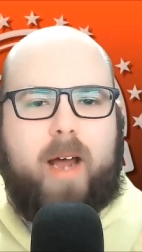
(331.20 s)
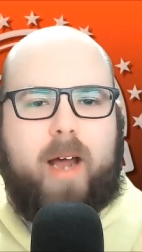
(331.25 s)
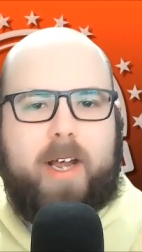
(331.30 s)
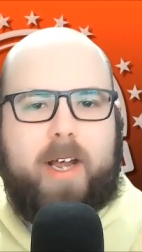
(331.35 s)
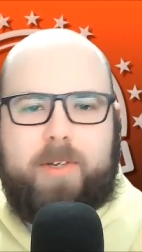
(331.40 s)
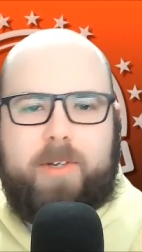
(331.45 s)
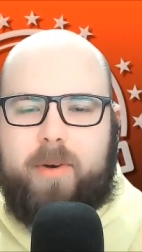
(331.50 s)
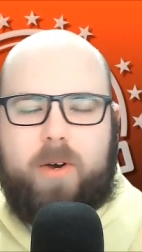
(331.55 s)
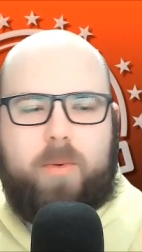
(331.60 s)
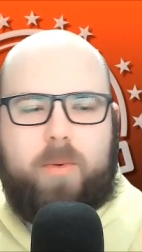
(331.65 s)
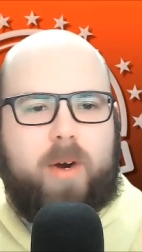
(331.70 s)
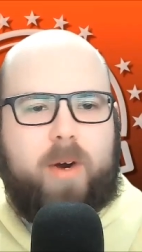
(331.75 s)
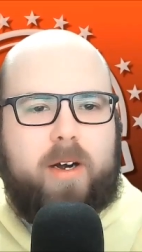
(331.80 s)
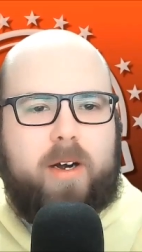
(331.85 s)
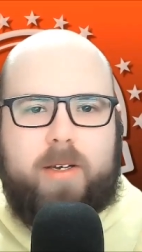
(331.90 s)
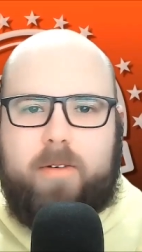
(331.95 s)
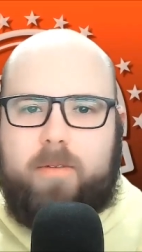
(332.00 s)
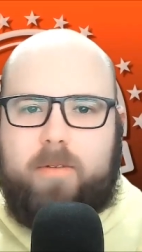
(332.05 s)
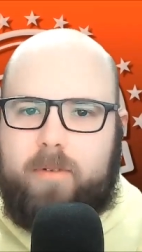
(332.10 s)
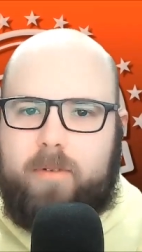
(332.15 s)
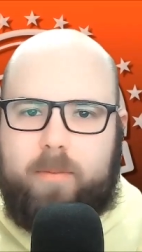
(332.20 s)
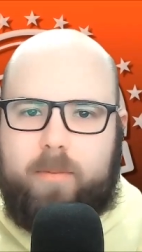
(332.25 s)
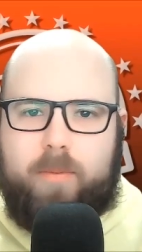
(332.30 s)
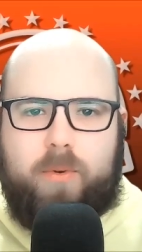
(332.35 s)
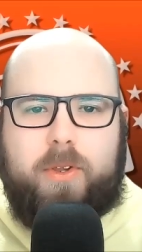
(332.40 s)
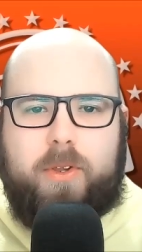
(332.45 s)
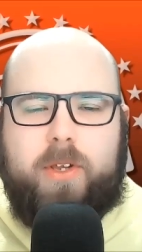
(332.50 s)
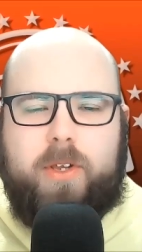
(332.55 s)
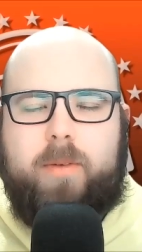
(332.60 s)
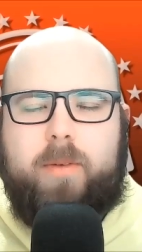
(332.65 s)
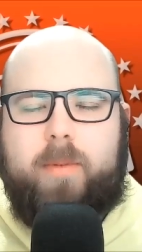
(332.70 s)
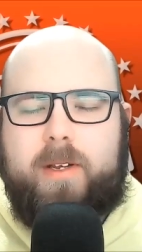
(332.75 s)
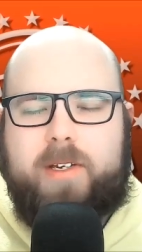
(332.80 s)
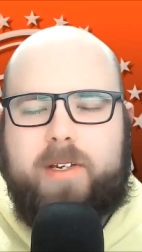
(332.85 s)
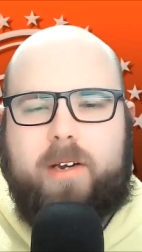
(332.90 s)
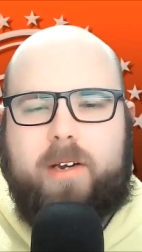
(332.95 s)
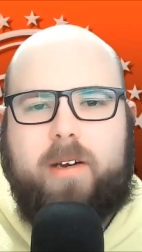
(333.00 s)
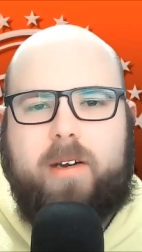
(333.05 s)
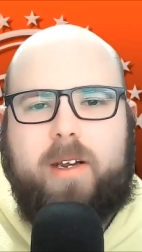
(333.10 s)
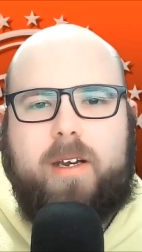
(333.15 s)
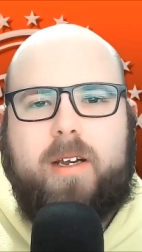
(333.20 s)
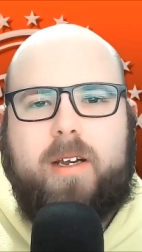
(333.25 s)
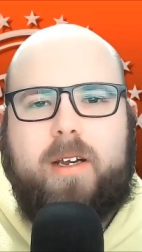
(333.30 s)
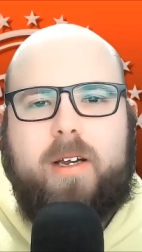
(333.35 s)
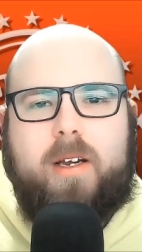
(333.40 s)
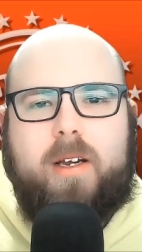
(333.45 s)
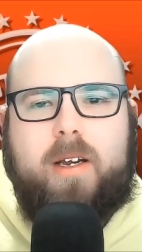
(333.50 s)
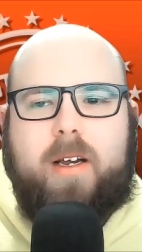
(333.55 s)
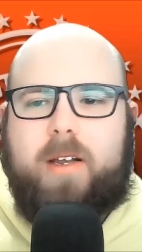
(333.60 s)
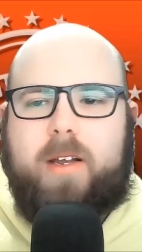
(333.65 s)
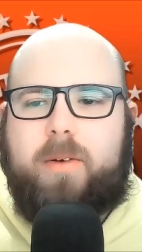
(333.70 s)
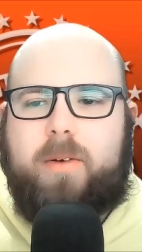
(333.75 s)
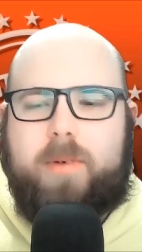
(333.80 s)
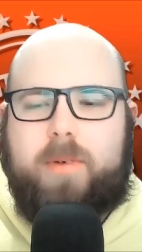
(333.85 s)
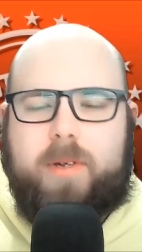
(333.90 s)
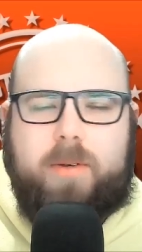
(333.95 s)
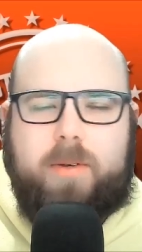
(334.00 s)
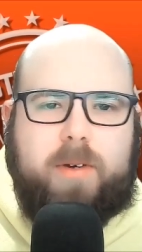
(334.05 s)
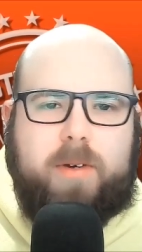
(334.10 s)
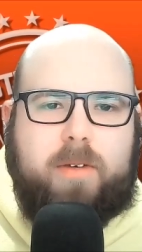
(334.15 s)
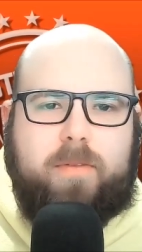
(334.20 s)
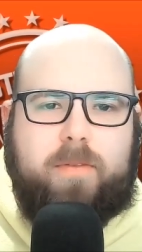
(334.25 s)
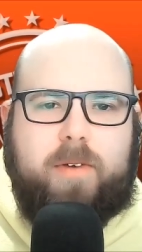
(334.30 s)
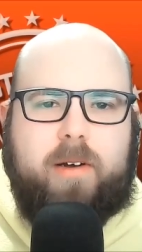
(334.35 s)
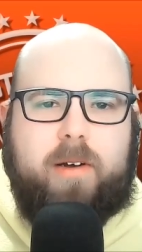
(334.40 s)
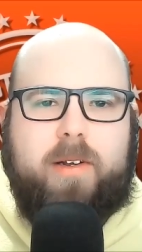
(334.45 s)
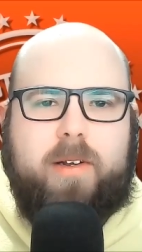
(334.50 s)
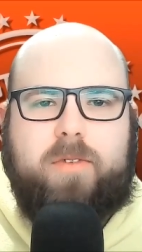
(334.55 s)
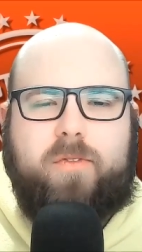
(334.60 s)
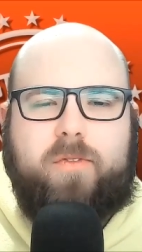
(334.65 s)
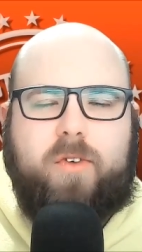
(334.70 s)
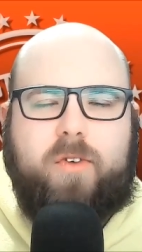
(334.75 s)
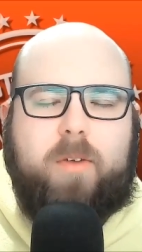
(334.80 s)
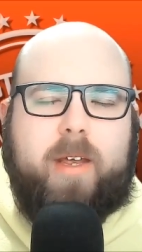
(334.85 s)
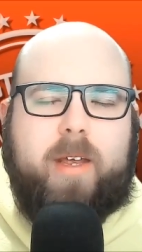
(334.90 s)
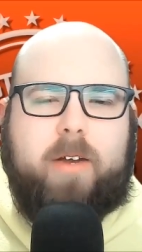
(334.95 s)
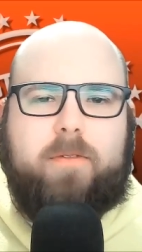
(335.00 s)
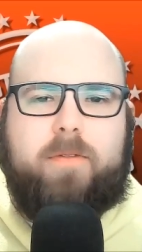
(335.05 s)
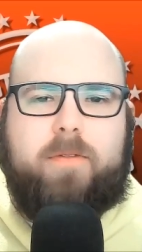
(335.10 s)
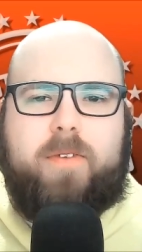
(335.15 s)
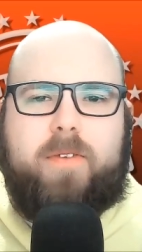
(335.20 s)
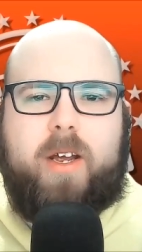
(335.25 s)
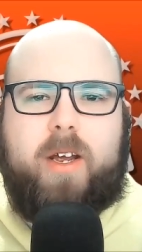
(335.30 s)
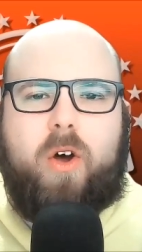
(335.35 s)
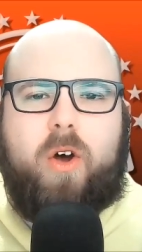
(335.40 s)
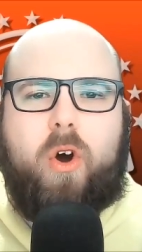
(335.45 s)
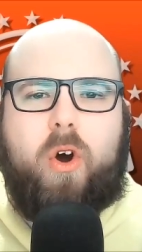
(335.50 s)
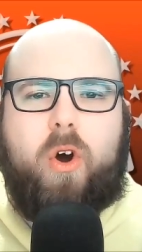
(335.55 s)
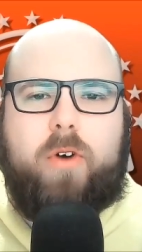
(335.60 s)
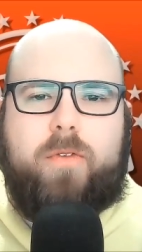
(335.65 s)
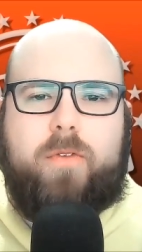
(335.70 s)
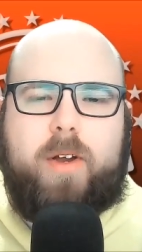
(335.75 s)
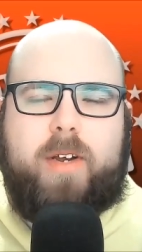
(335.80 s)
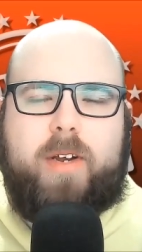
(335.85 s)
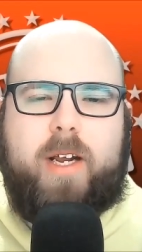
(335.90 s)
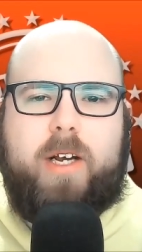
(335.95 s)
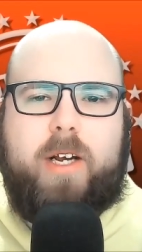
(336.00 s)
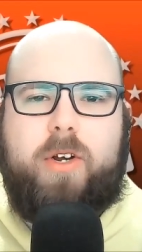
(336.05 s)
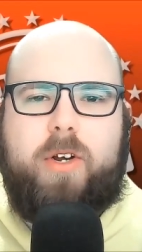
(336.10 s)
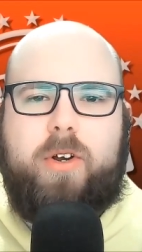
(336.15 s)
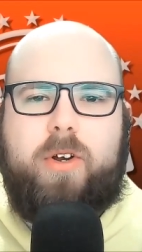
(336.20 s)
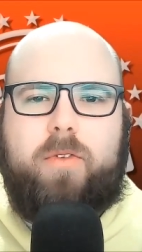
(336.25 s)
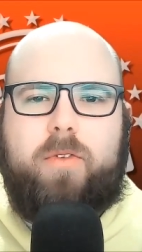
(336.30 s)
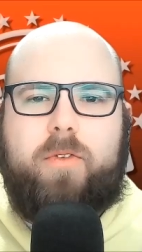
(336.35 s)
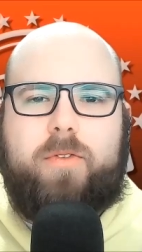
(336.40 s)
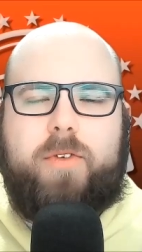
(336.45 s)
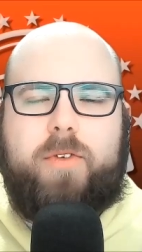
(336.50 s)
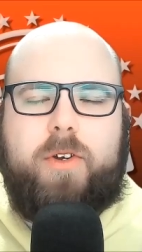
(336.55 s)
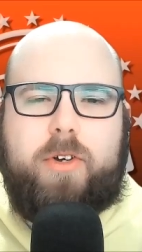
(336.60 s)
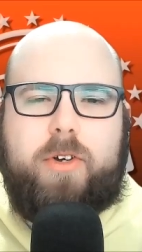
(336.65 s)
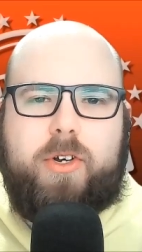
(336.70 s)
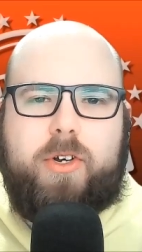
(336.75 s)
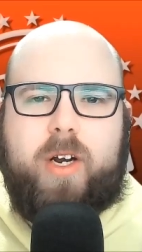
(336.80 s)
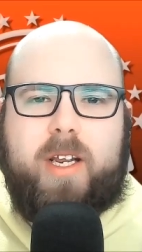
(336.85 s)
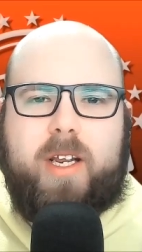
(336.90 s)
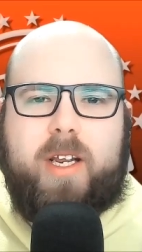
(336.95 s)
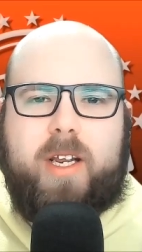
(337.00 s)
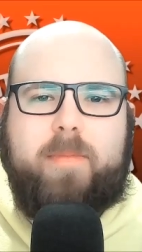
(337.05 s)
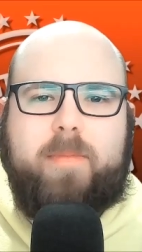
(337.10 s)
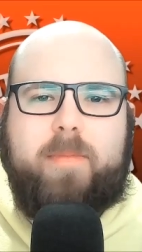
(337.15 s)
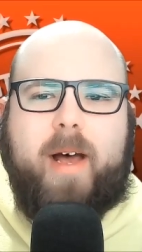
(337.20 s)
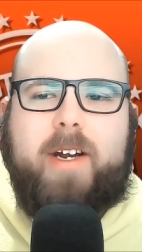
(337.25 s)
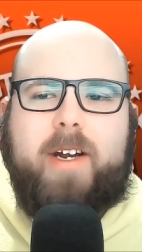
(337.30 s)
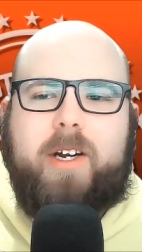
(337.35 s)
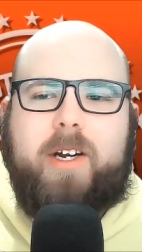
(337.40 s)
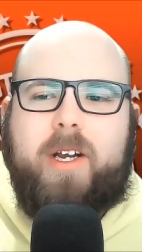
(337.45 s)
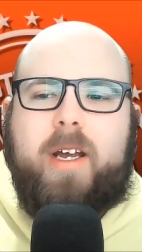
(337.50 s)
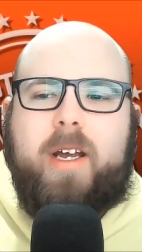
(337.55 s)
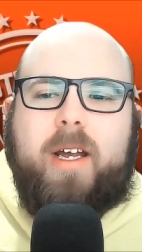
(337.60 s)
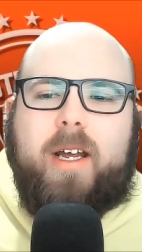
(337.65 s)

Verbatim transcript: as per word, for both of them, as agreed, there was no interference from the outfit or foundation of the future in this match.